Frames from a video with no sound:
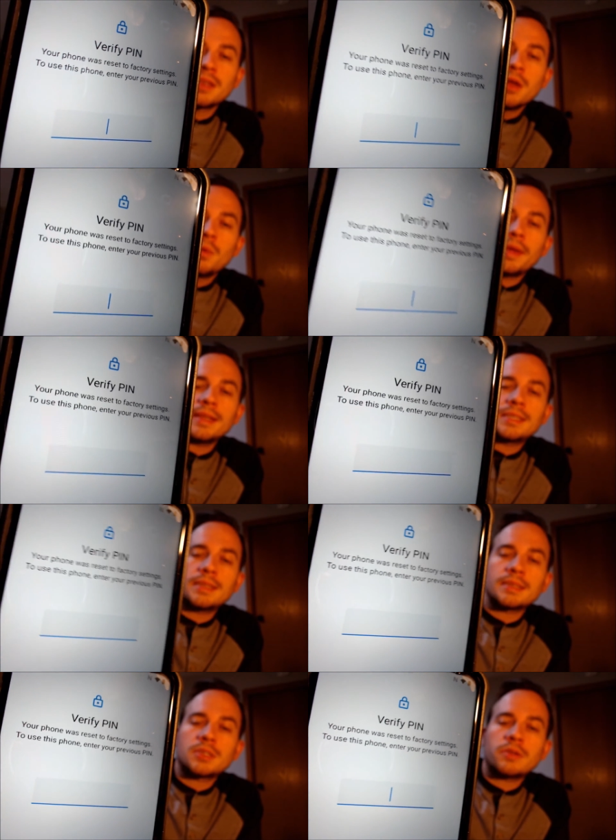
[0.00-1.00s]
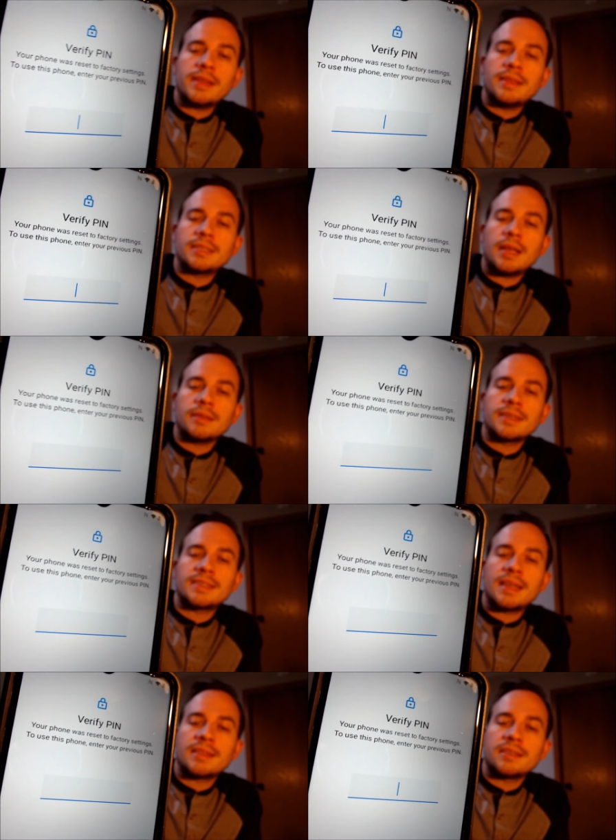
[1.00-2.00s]
we get to the screen that tells us
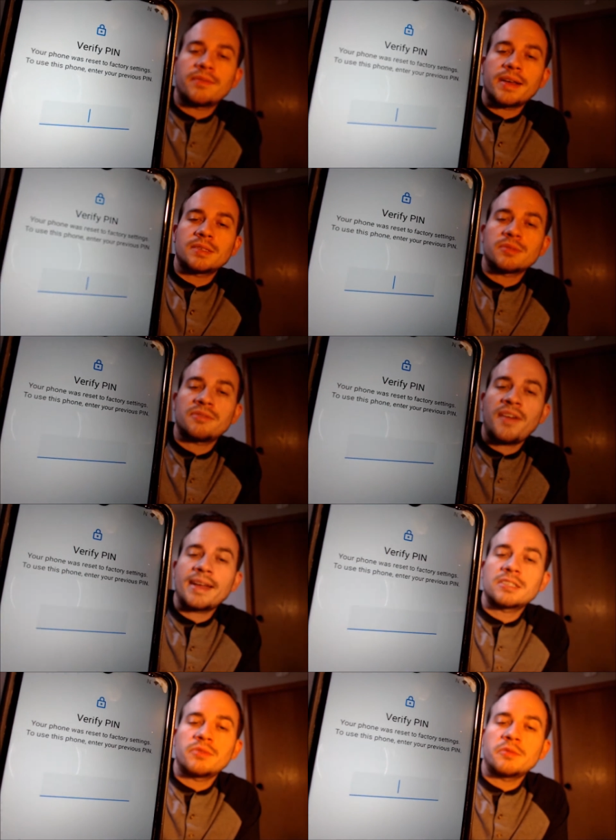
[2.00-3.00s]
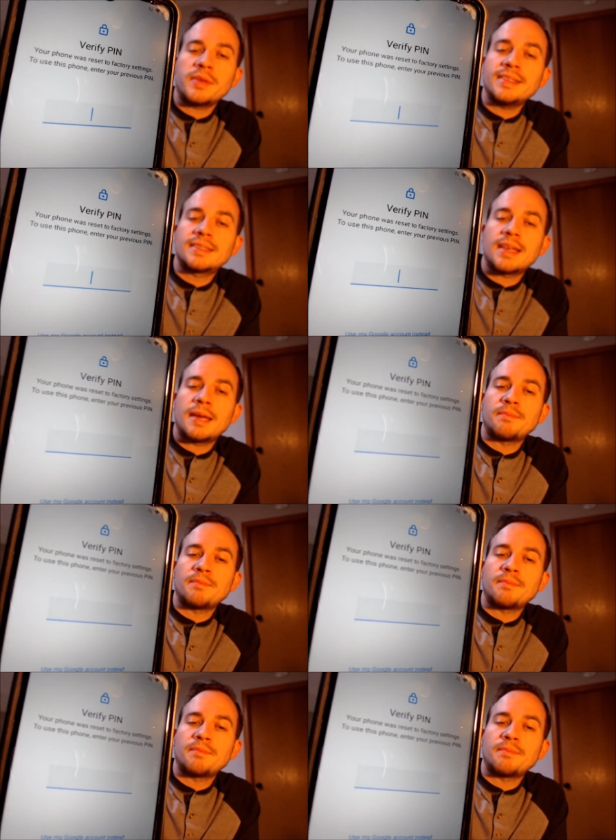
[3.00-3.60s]
that the device was factory reset.